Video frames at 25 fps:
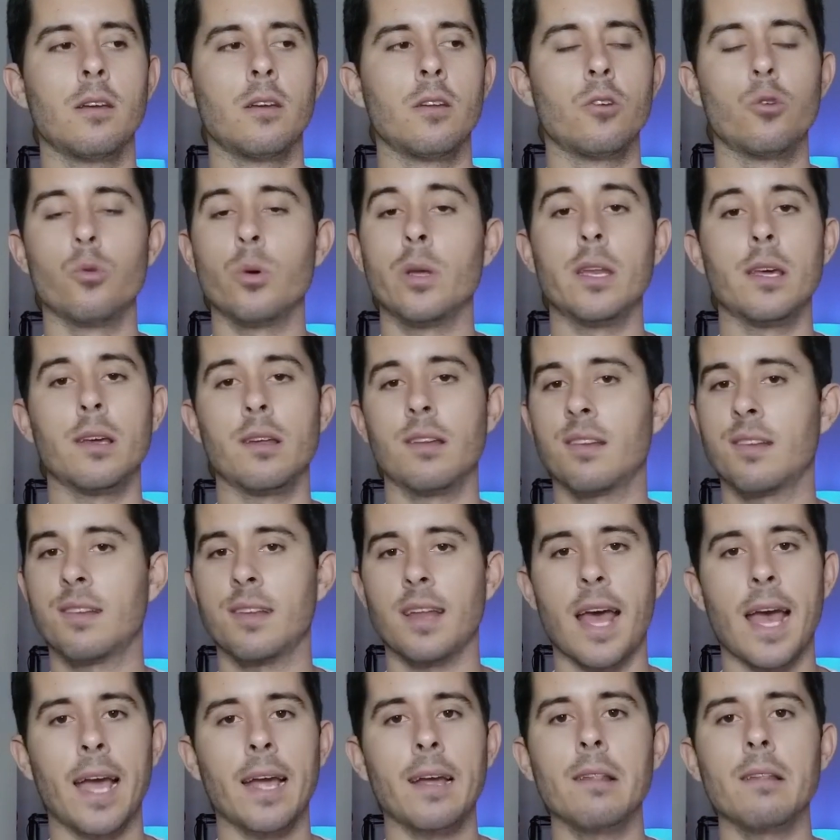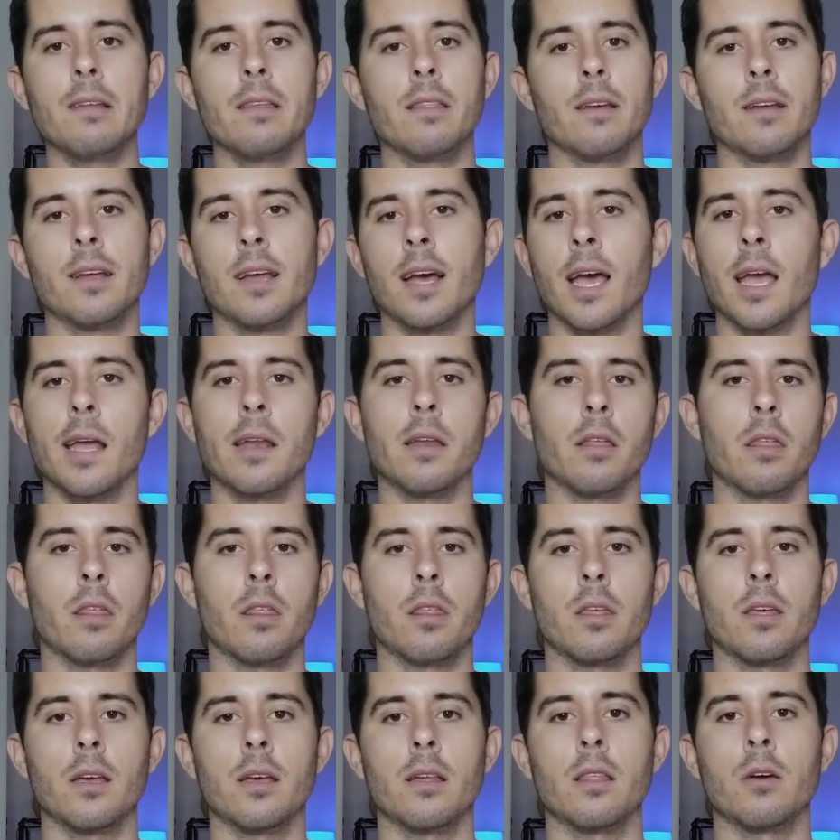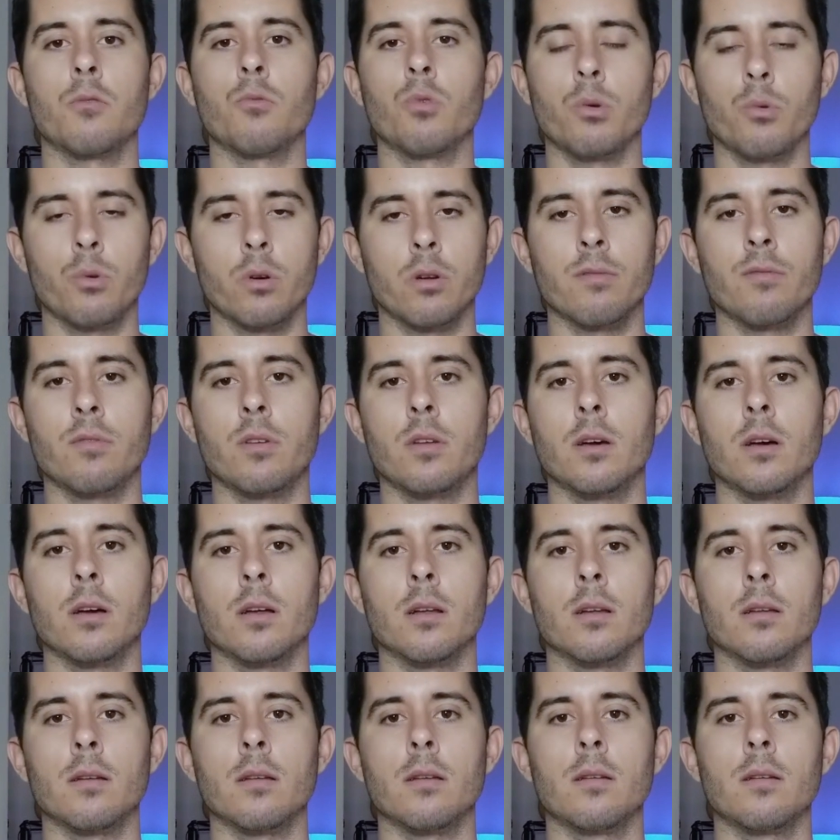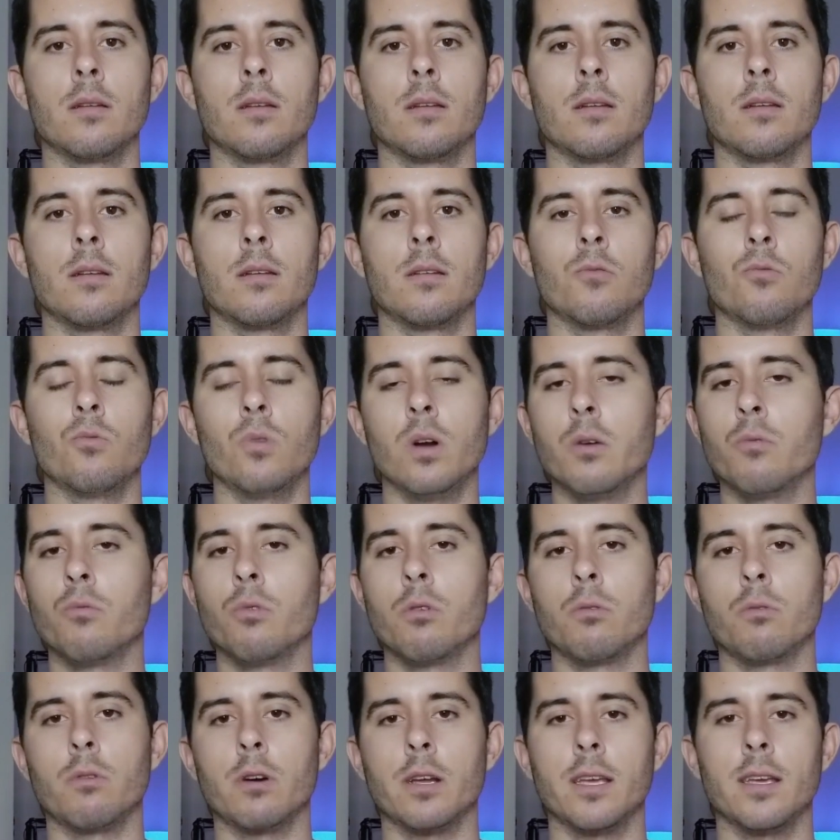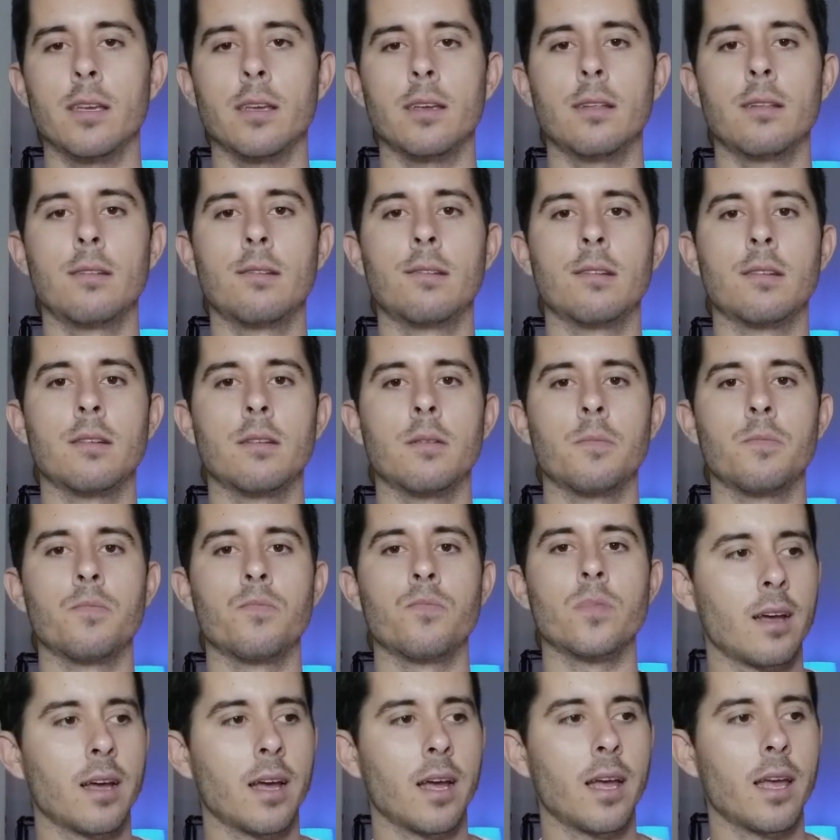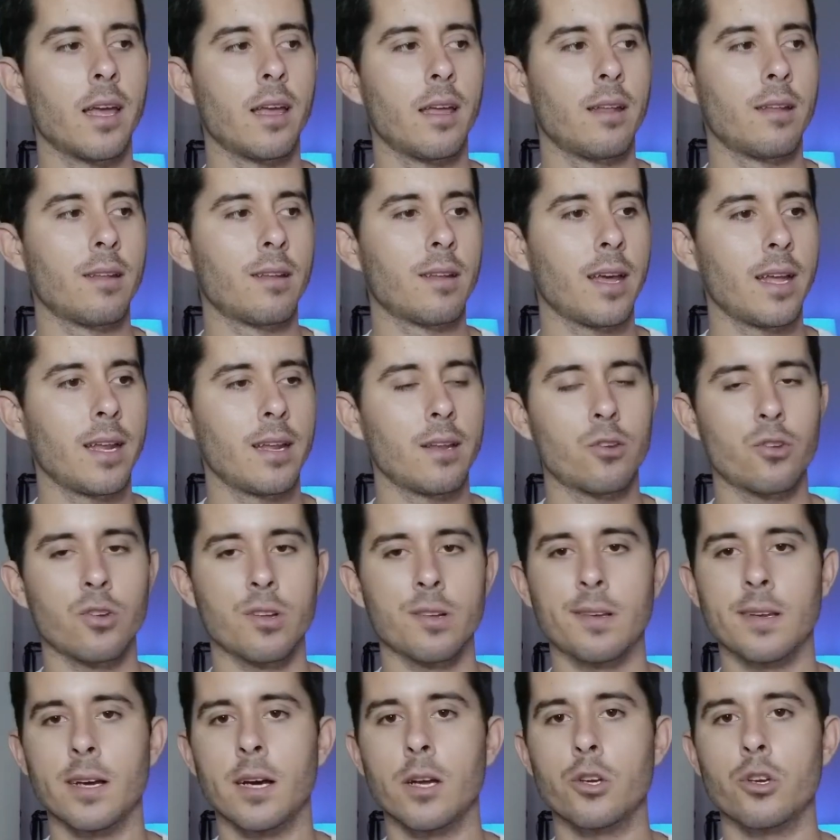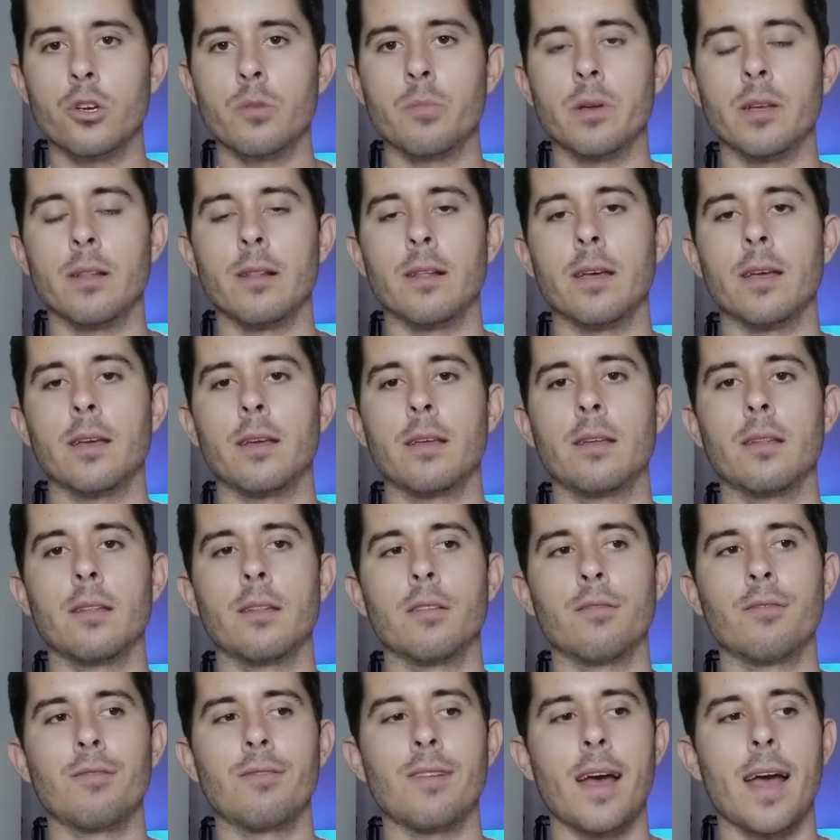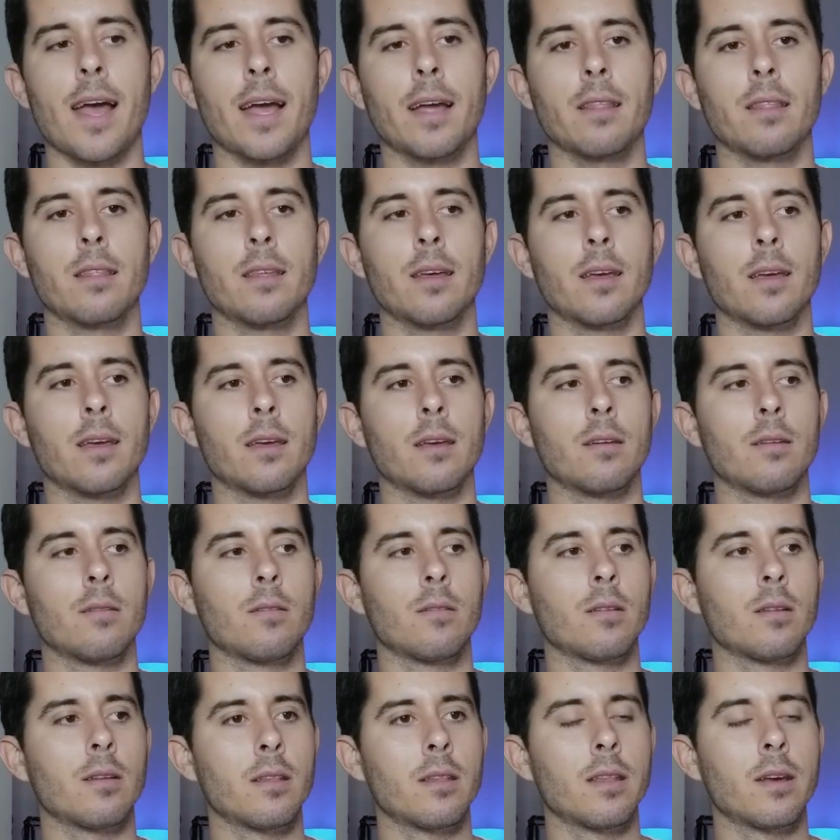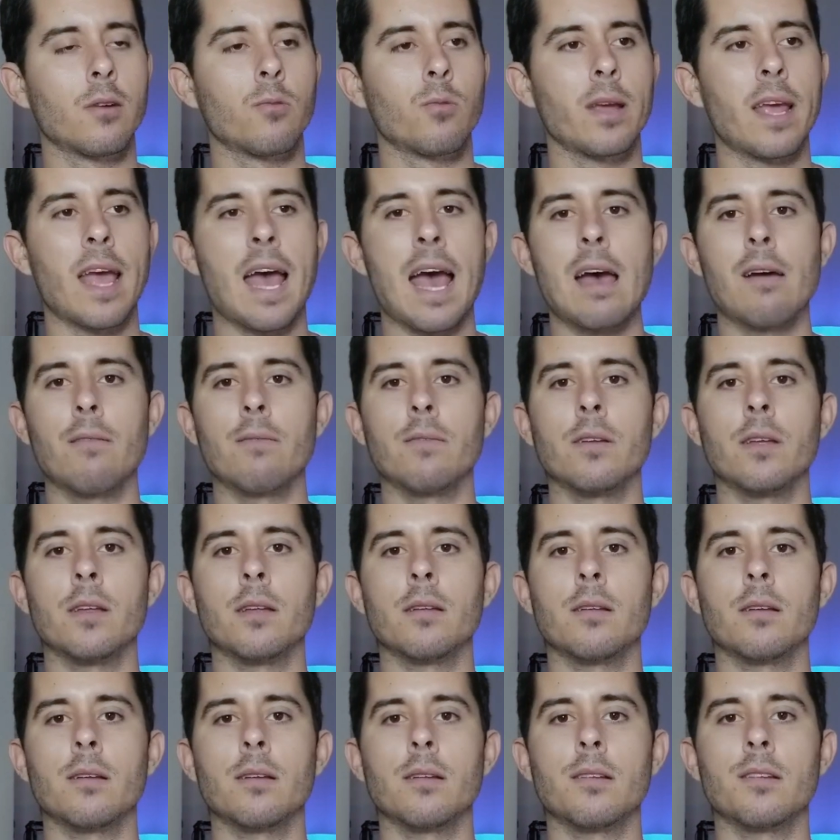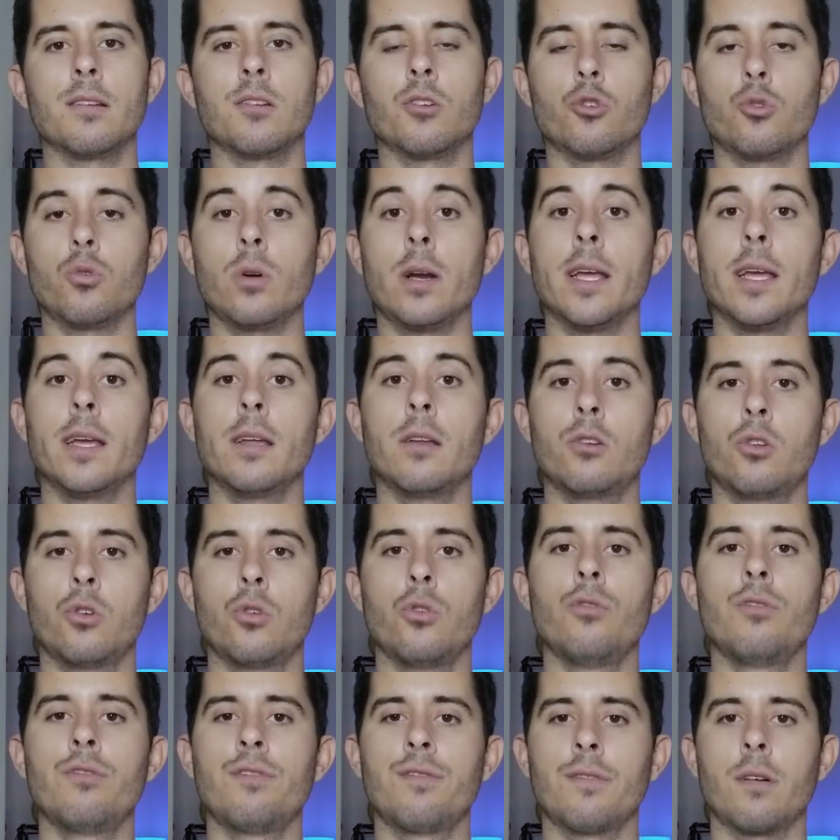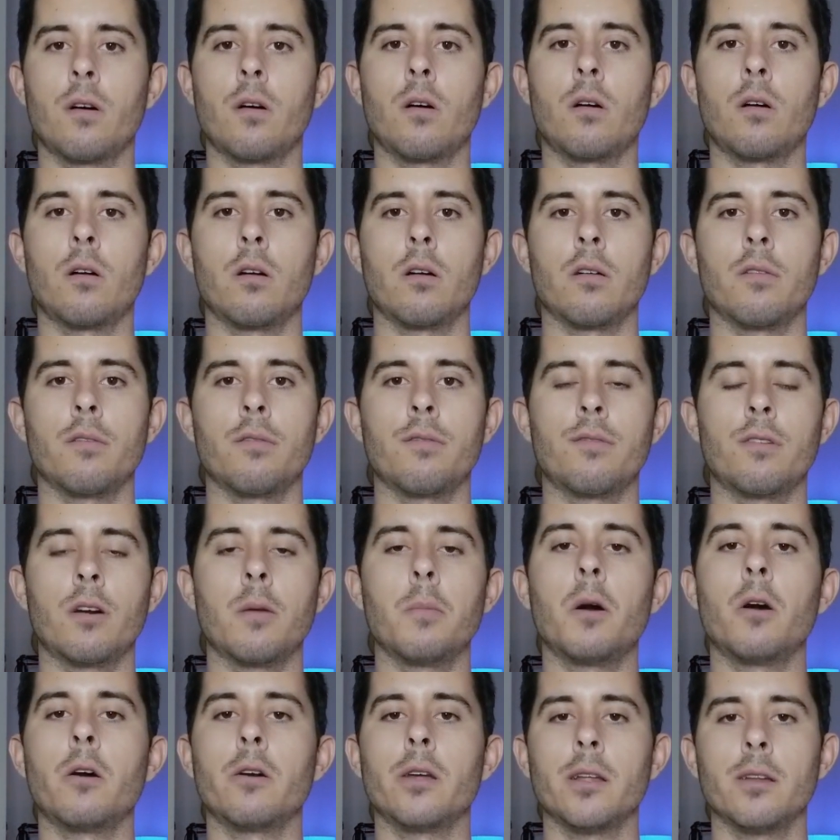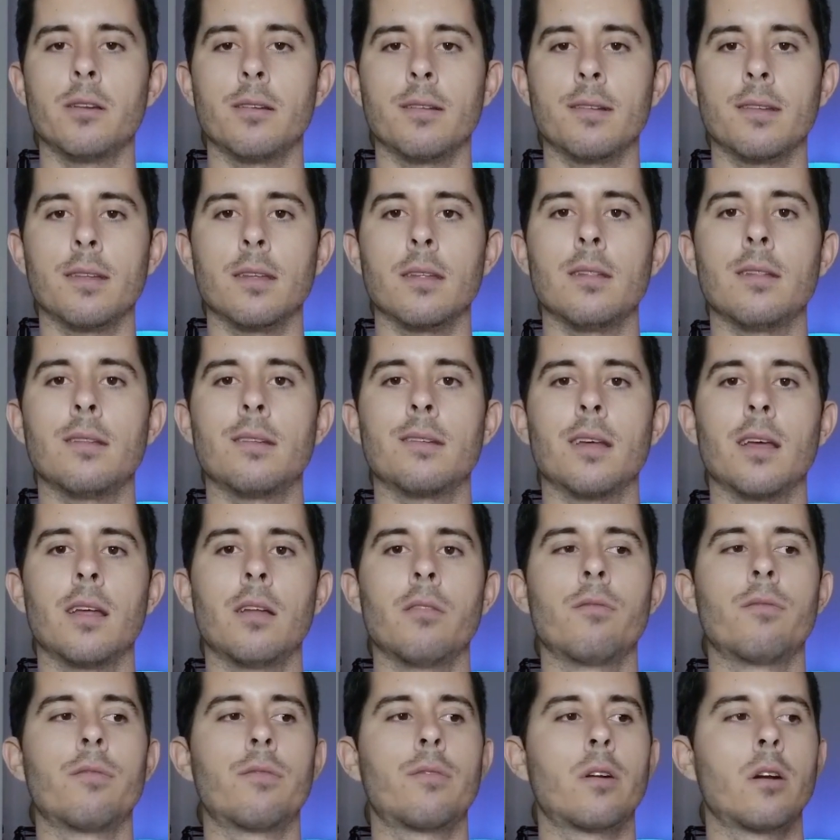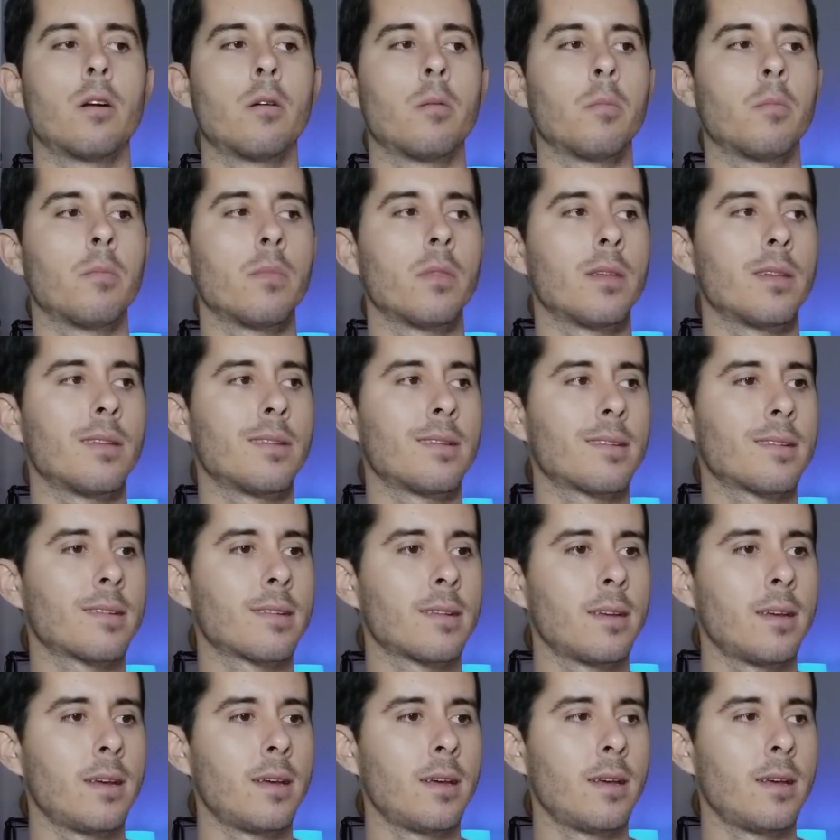doing exactly the kind of thing that we would have done when we were kids. And it just touched me, like the fact that we haven't strayed too far from our innocence and from this,